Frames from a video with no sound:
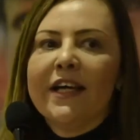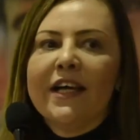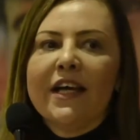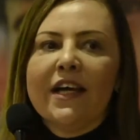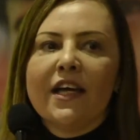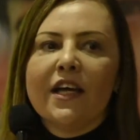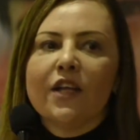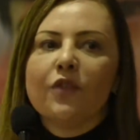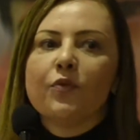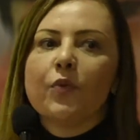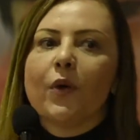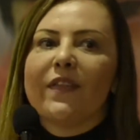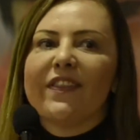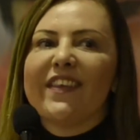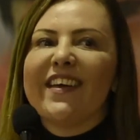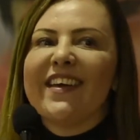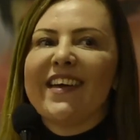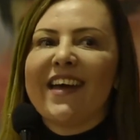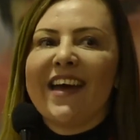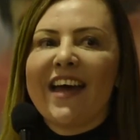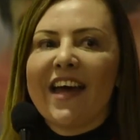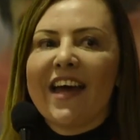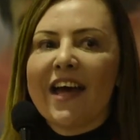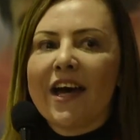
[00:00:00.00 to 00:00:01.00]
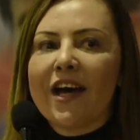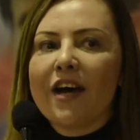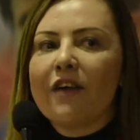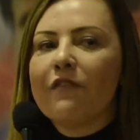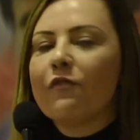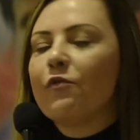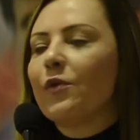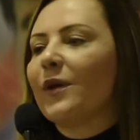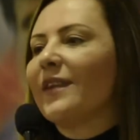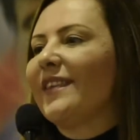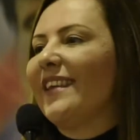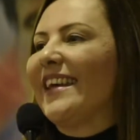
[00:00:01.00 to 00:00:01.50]
And what they
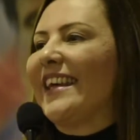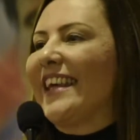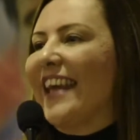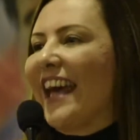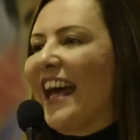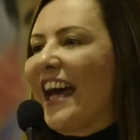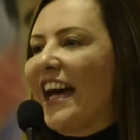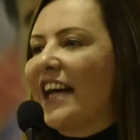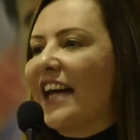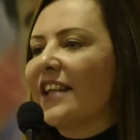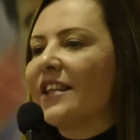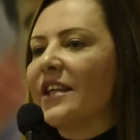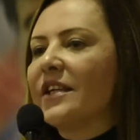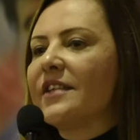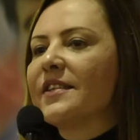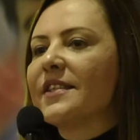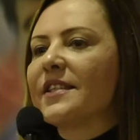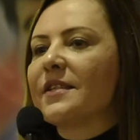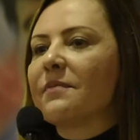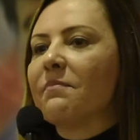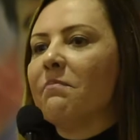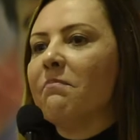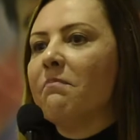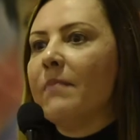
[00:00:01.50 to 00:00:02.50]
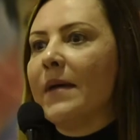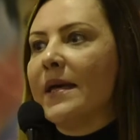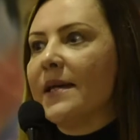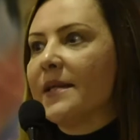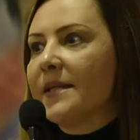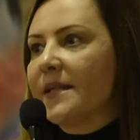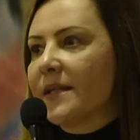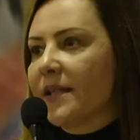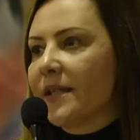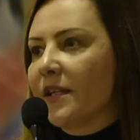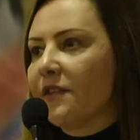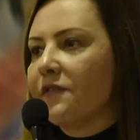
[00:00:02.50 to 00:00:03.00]
have, what they get, is
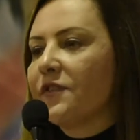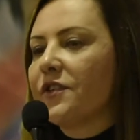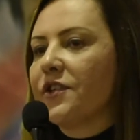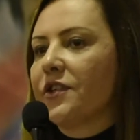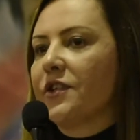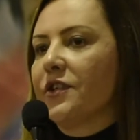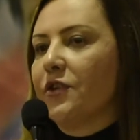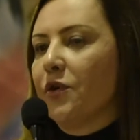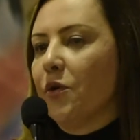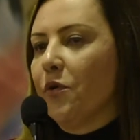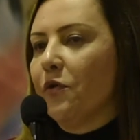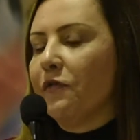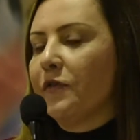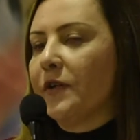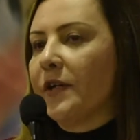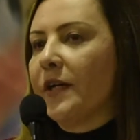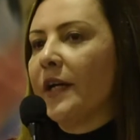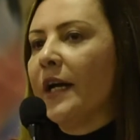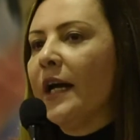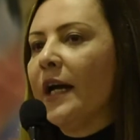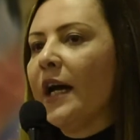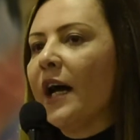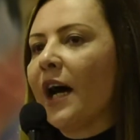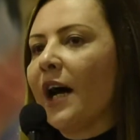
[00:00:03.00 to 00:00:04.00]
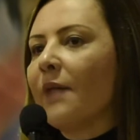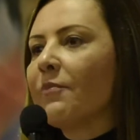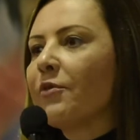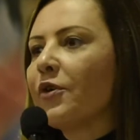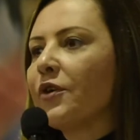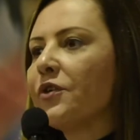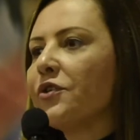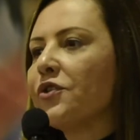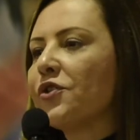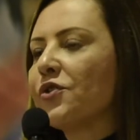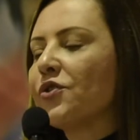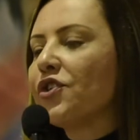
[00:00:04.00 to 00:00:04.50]
massive turnover. I'm
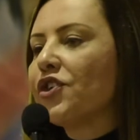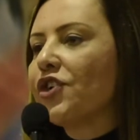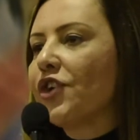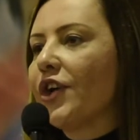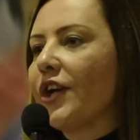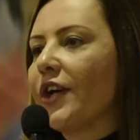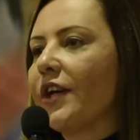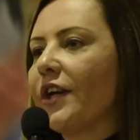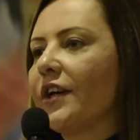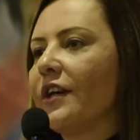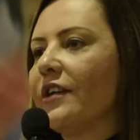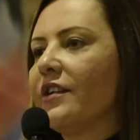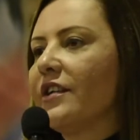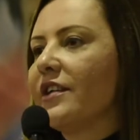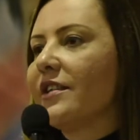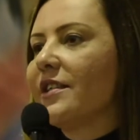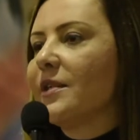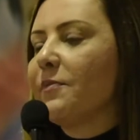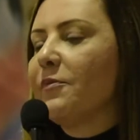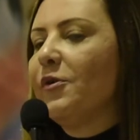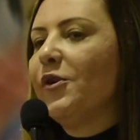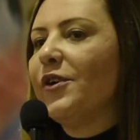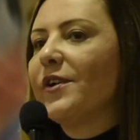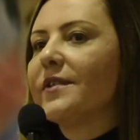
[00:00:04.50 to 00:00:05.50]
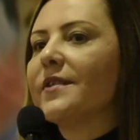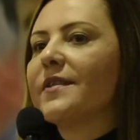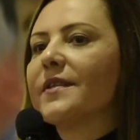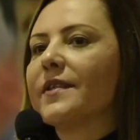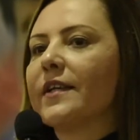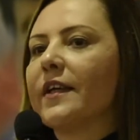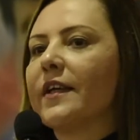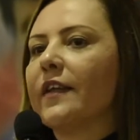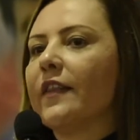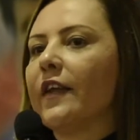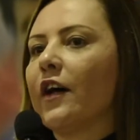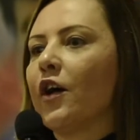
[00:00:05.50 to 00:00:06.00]
going to share an
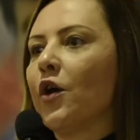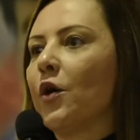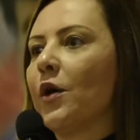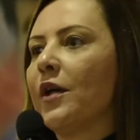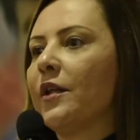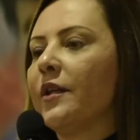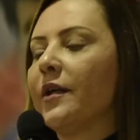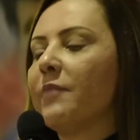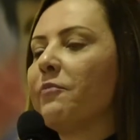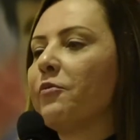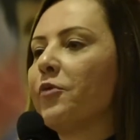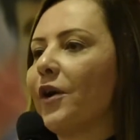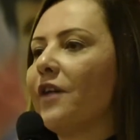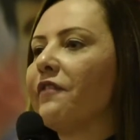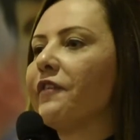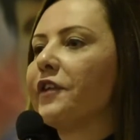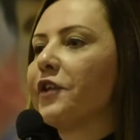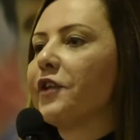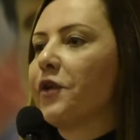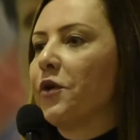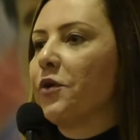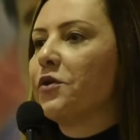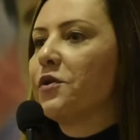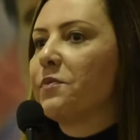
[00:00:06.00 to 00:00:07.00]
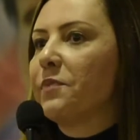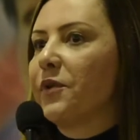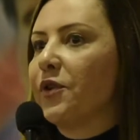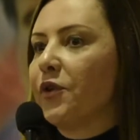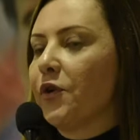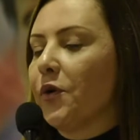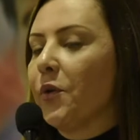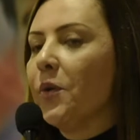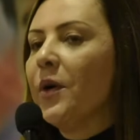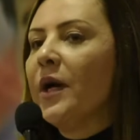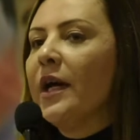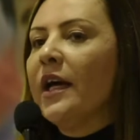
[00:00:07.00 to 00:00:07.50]
experience in a private
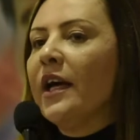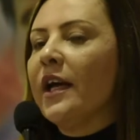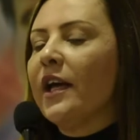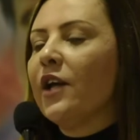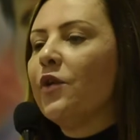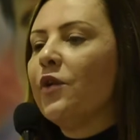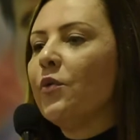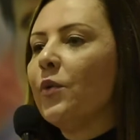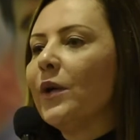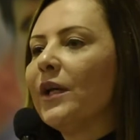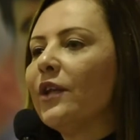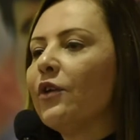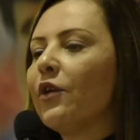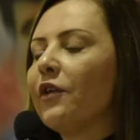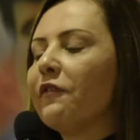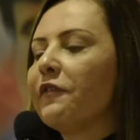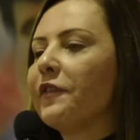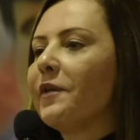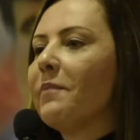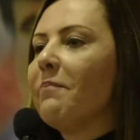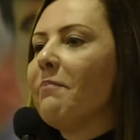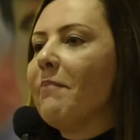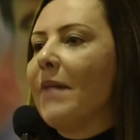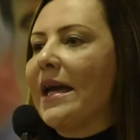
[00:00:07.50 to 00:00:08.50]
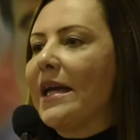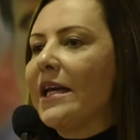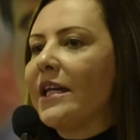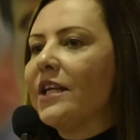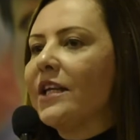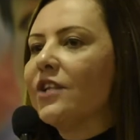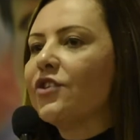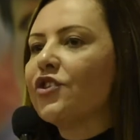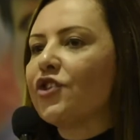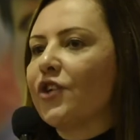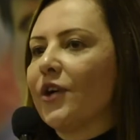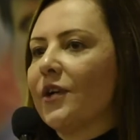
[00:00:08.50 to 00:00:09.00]
hospital. And one of the
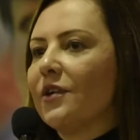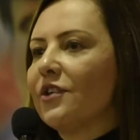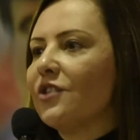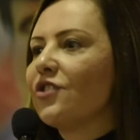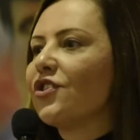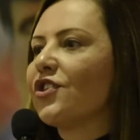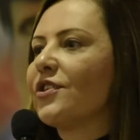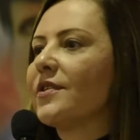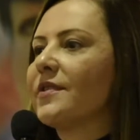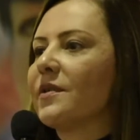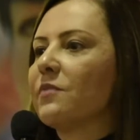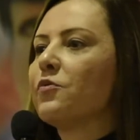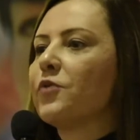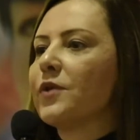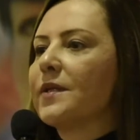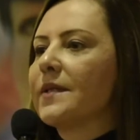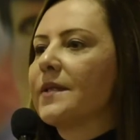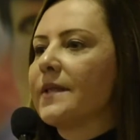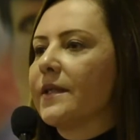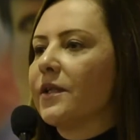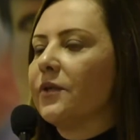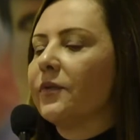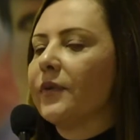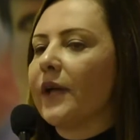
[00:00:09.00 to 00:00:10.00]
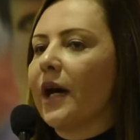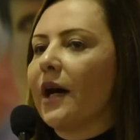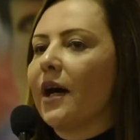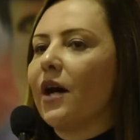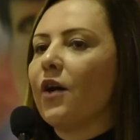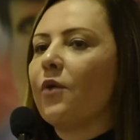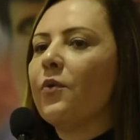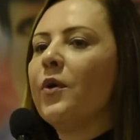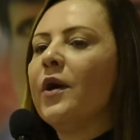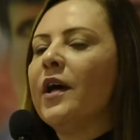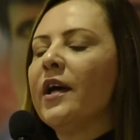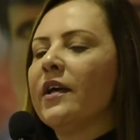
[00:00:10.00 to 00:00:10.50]
main challenges in Brazil
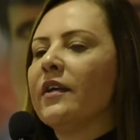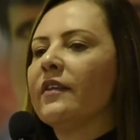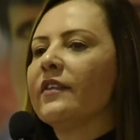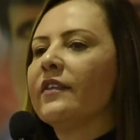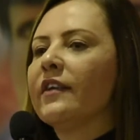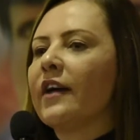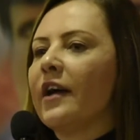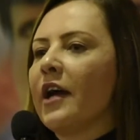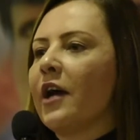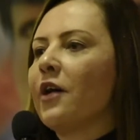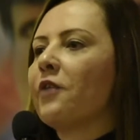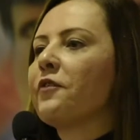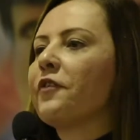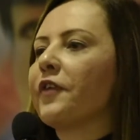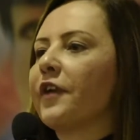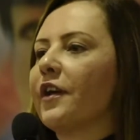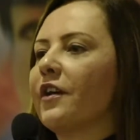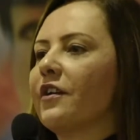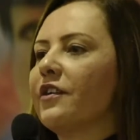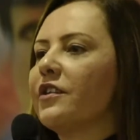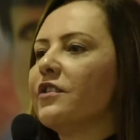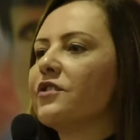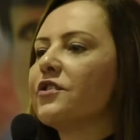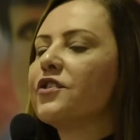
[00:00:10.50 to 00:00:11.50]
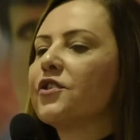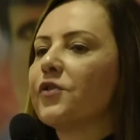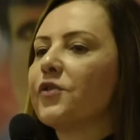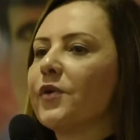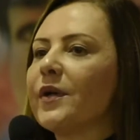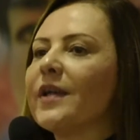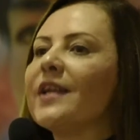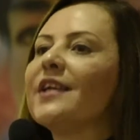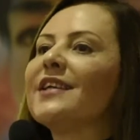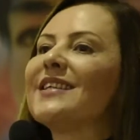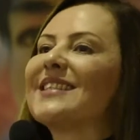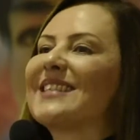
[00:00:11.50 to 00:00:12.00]
now in the healthcare
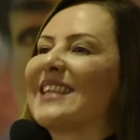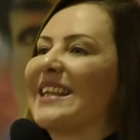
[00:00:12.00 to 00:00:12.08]
industry is